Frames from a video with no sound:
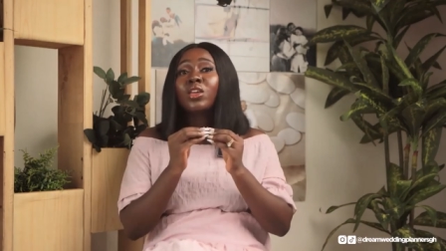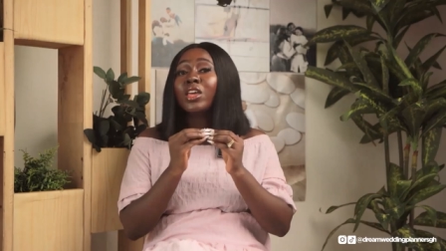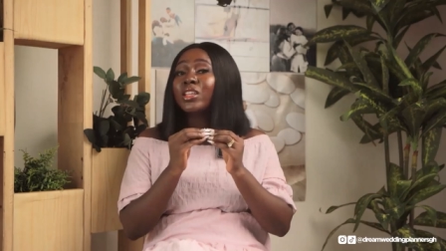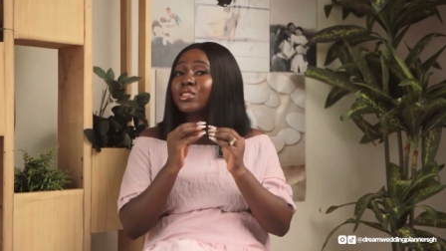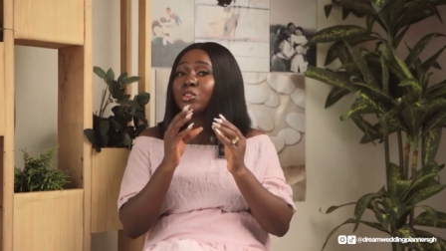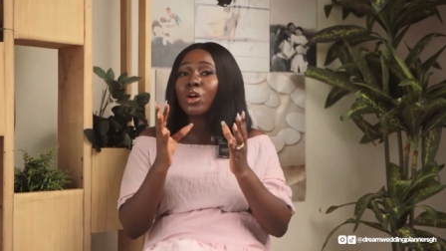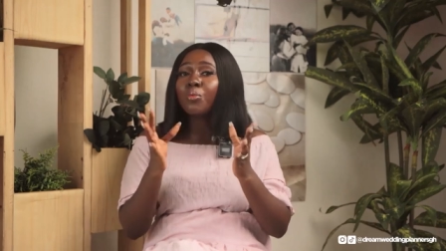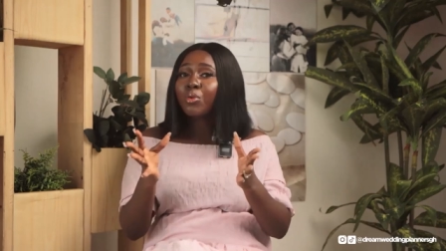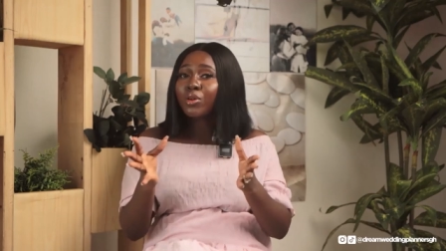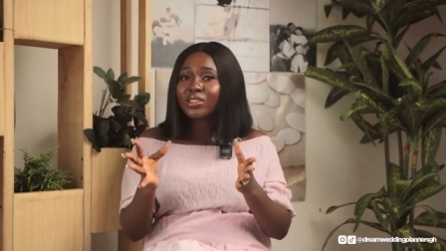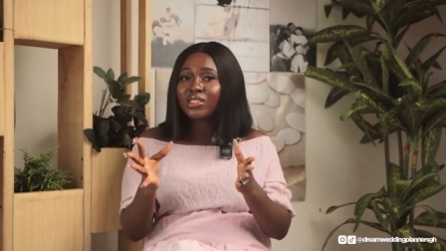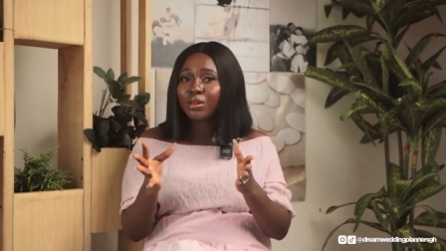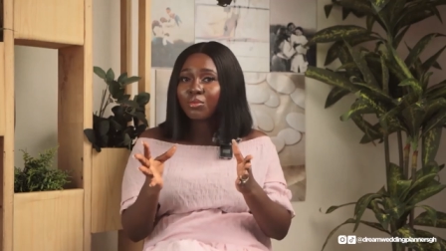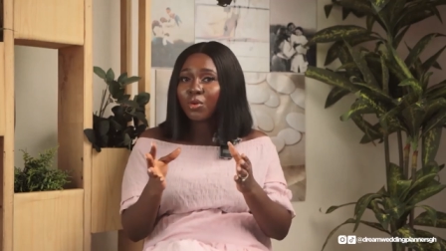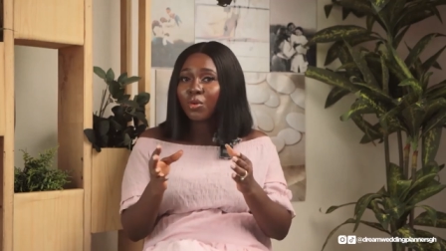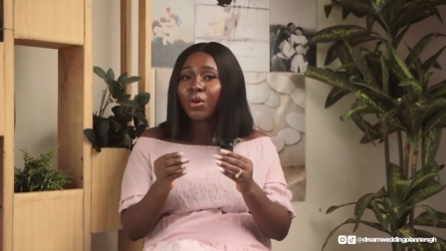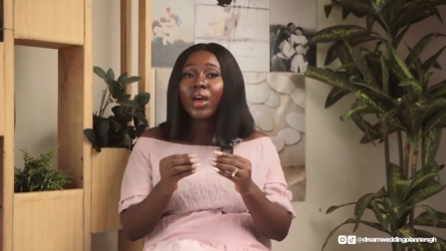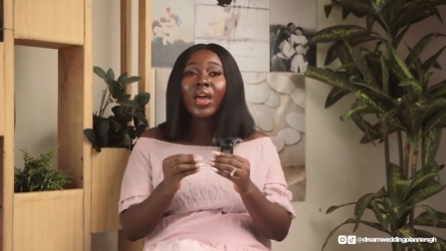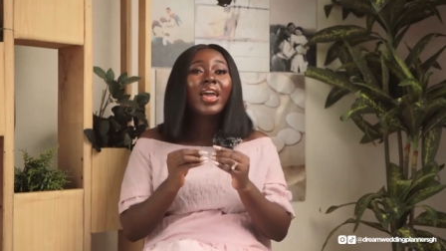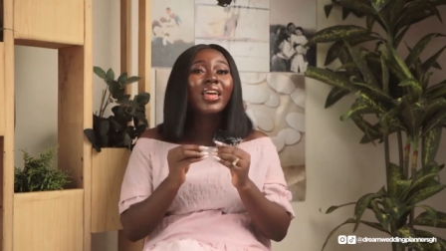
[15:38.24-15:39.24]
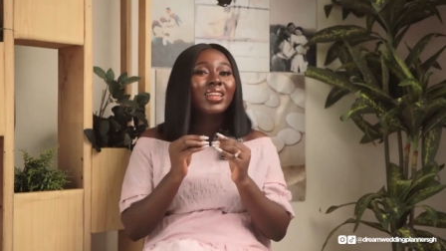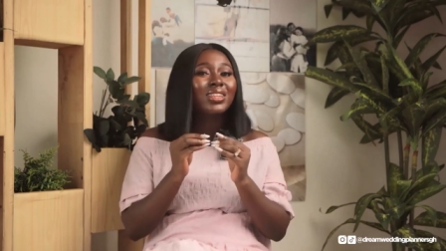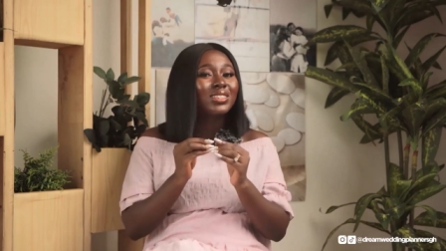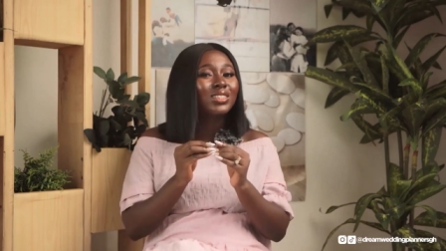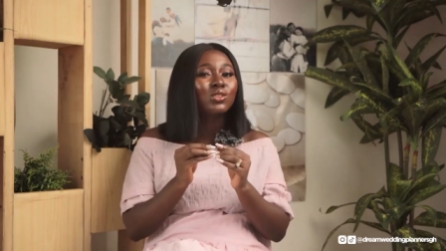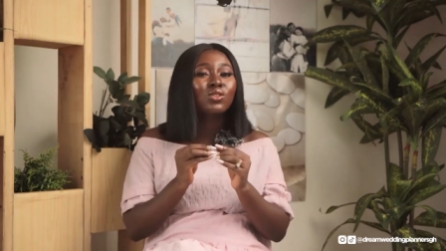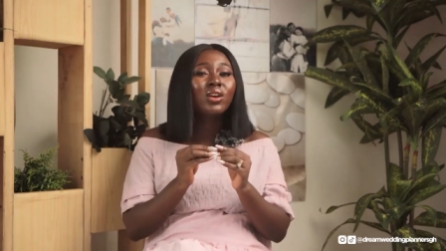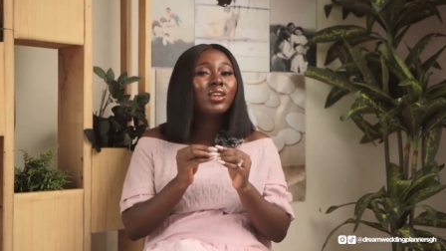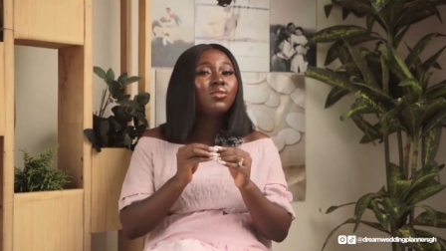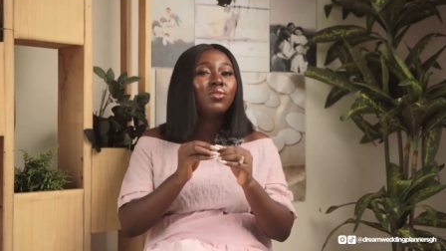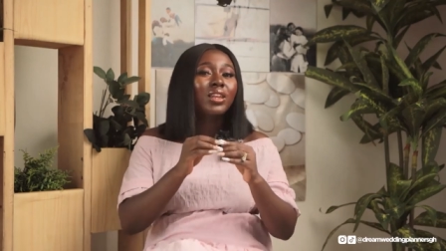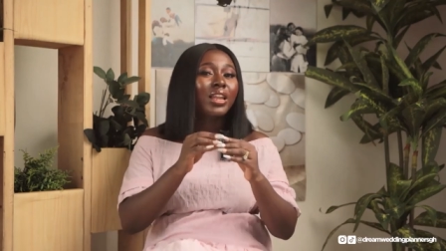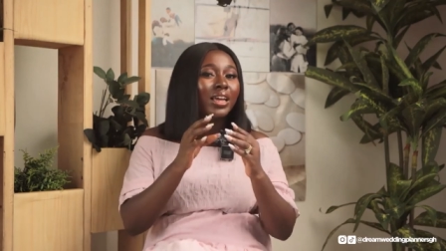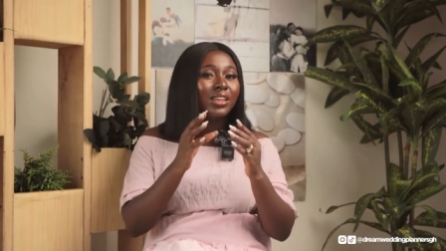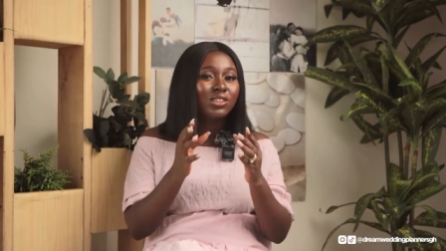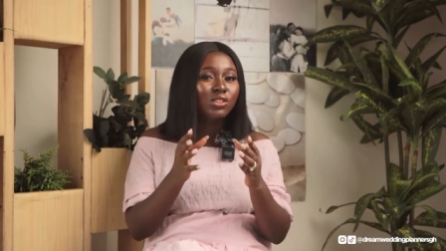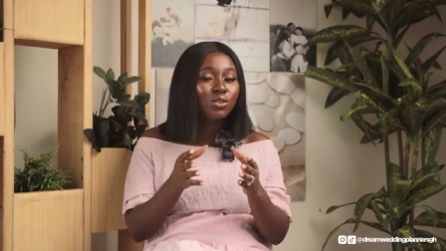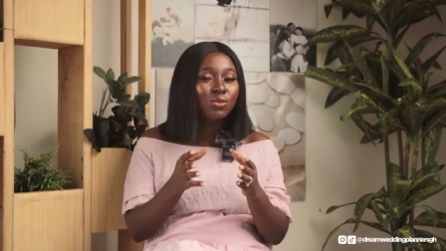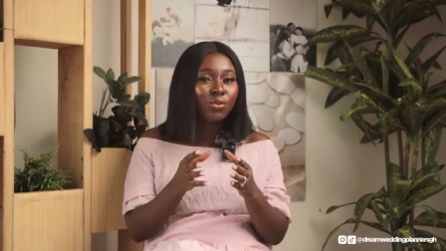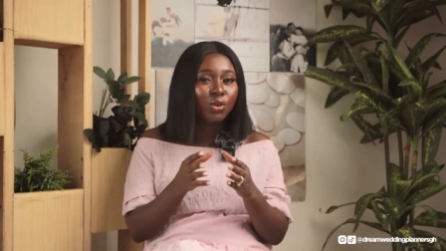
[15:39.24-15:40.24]
It's not possible and it is not even
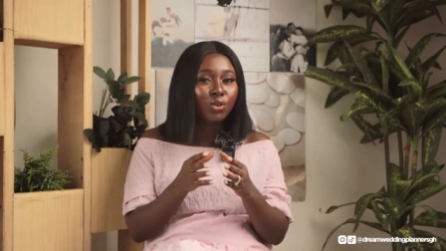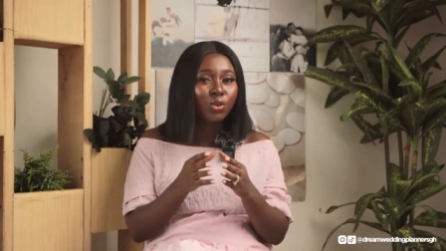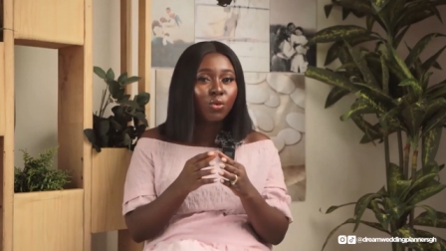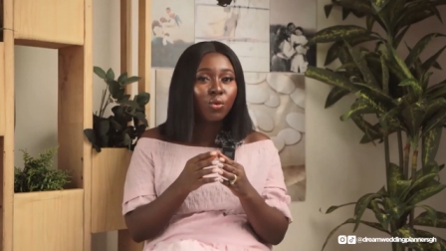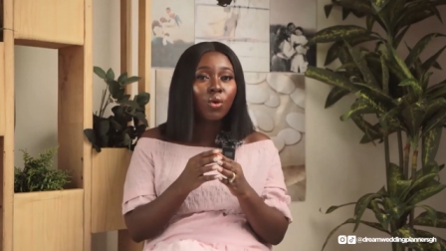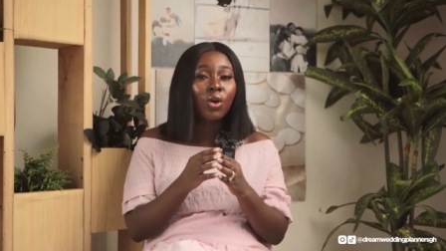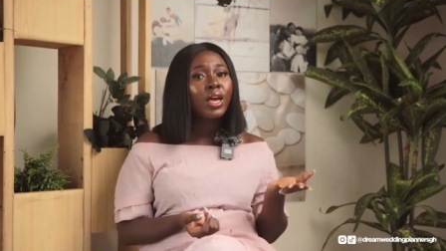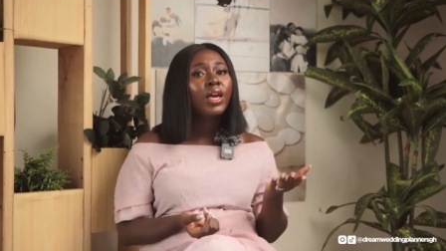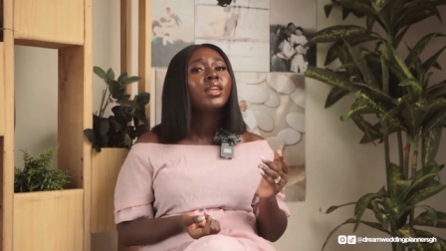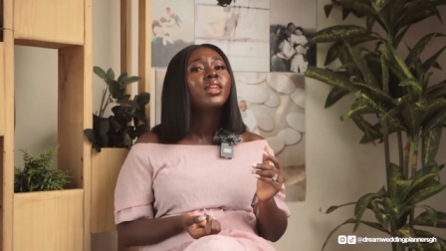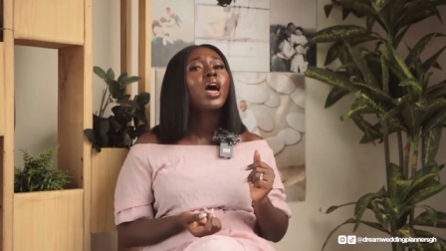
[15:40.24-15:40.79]
ideal for you.